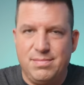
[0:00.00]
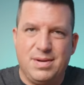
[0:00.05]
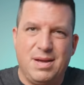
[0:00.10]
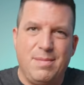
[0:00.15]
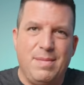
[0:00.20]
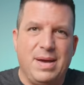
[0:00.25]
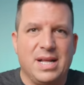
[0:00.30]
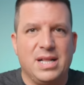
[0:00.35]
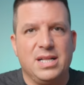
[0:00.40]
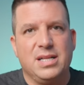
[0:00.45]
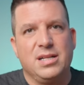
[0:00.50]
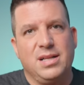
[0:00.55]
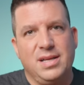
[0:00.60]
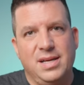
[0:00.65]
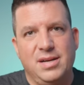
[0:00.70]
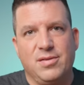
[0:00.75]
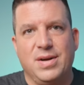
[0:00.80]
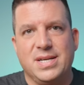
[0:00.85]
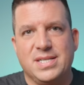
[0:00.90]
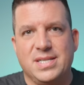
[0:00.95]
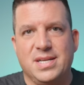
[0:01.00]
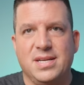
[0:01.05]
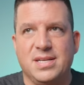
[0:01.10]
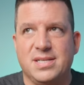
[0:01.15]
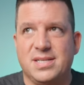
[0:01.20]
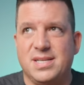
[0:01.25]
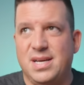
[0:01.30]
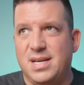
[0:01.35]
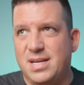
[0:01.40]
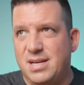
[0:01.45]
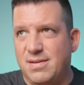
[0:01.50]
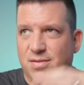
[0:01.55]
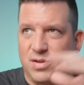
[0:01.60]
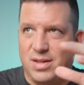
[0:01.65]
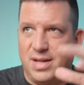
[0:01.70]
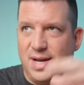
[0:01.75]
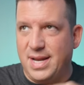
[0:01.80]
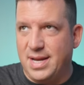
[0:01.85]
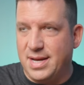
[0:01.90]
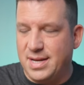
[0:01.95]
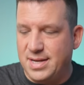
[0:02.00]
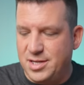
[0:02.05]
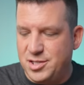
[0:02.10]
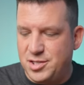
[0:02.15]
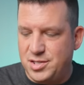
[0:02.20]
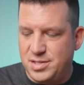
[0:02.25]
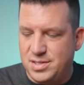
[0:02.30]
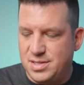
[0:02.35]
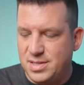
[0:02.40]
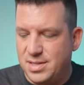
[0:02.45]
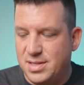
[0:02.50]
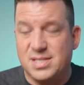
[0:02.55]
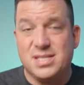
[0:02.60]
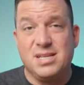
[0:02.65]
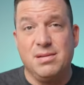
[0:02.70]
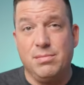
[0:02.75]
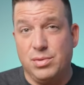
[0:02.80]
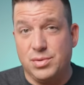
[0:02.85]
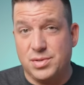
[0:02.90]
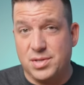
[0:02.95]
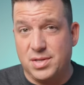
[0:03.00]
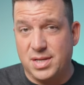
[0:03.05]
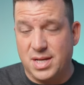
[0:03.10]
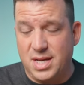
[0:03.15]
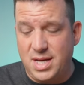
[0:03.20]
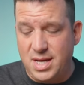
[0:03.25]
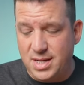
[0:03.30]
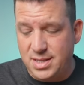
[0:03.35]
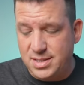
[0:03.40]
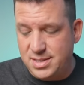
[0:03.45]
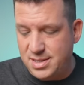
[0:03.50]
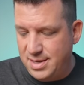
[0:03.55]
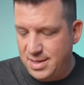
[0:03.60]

can make it a little interesting to see in different lighting conditions, the symbols on the keys.